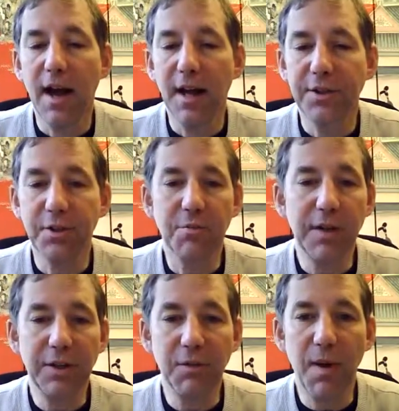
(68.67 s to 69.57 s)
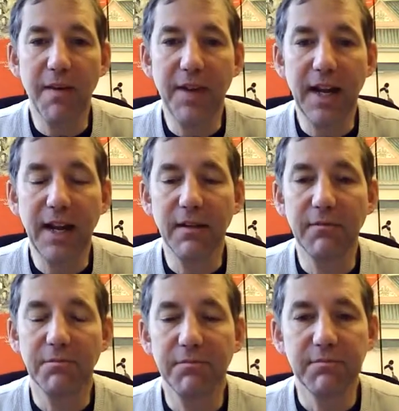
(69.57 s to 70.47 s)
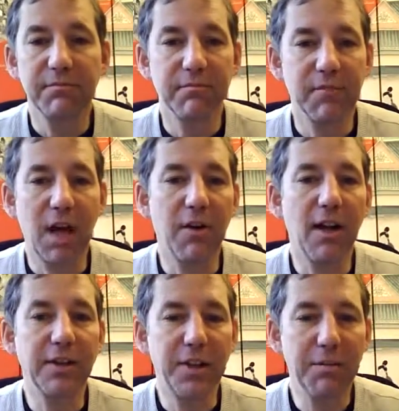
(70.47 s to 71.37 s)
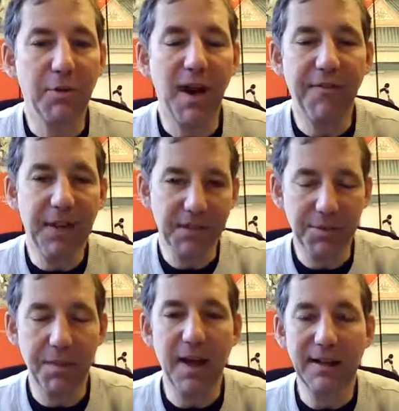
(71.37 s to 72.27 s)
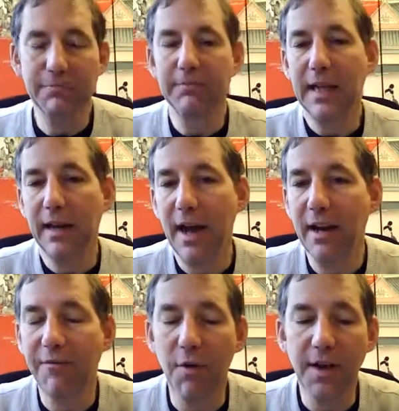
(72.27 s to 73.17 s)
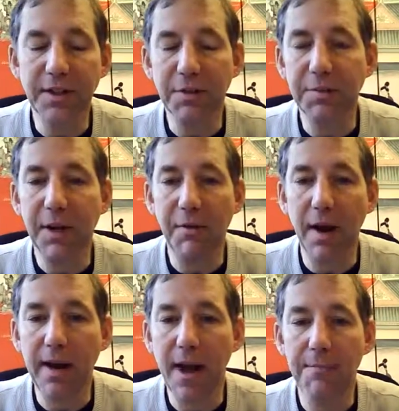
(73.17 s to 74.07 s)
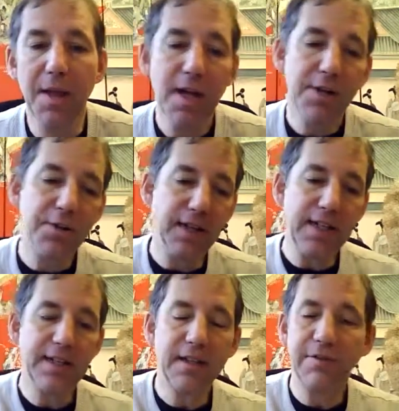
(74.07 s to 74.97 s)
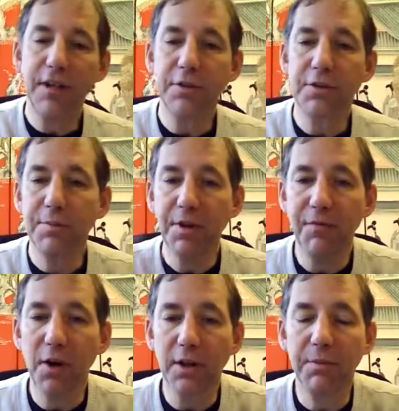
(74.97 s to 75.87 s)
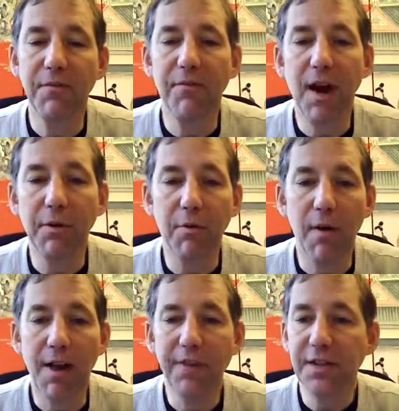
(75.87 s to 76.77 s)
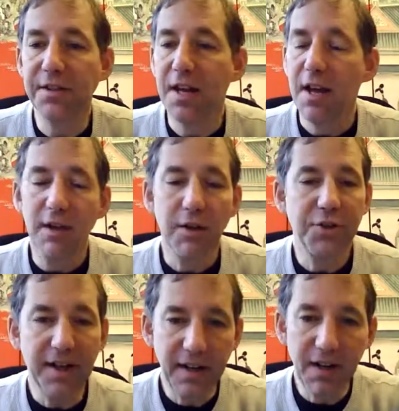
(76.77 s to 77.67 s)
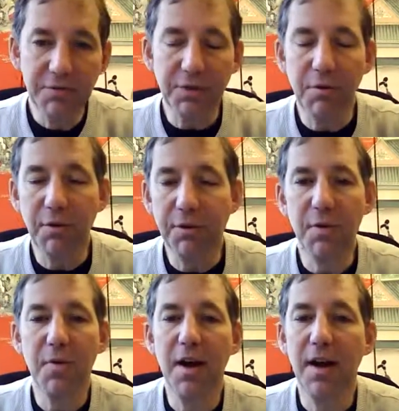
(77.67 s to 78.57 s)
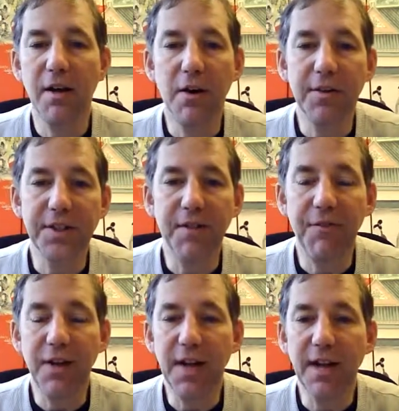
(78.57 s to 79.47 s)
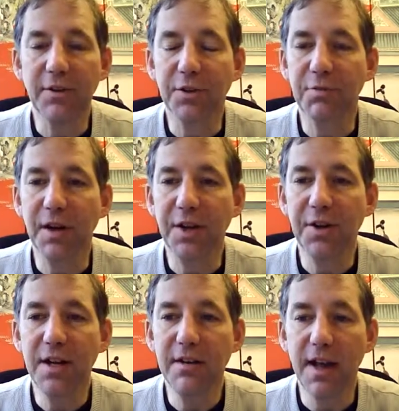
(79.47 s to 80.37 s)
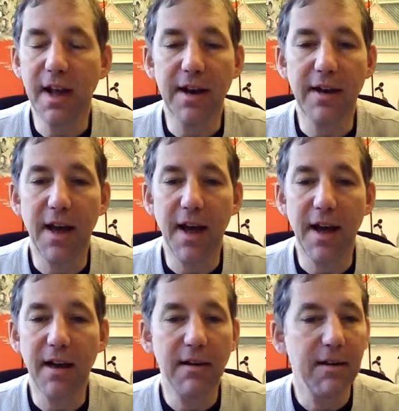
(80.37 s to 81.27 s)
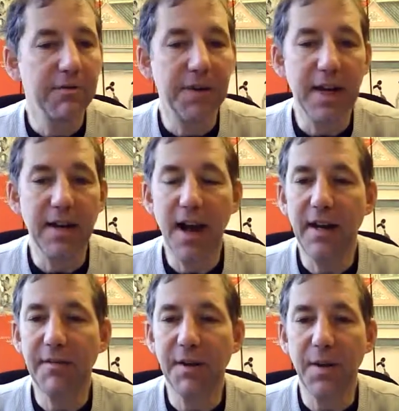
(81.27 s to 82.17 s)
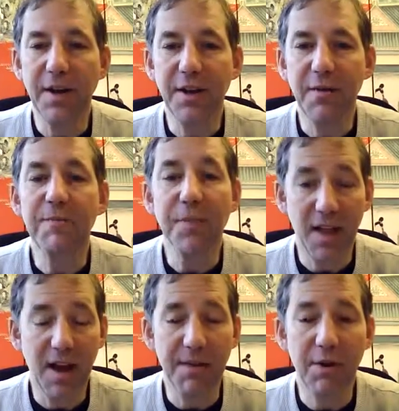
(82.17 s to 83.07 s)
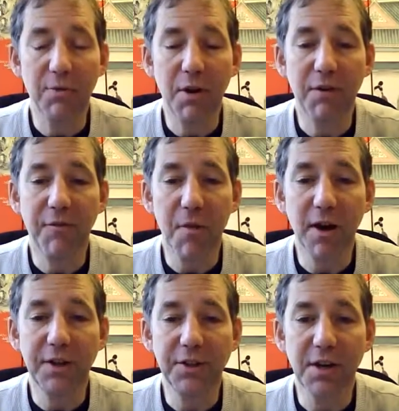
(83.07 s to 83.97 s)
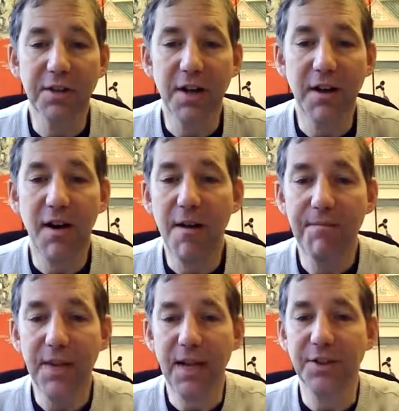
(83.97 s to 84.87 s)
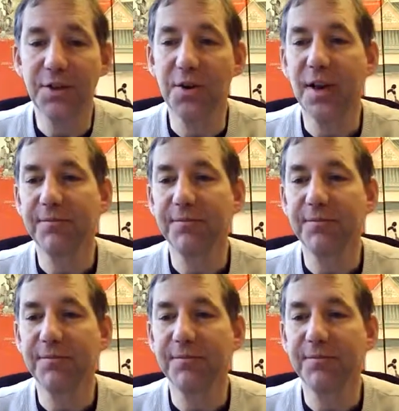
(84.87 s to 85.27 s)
So a really good way of getting, I'll call it cheap traffic, because you're paying $10.90 for it as we speak right now. So the link's in the video description for Ultimate Viral Graphics. Go check it out. Scroll through all the stuff that you get. Looks really good. And $10.90, and away you go. I'm Andrew Larder from MarketingSharks.com. Enjoy.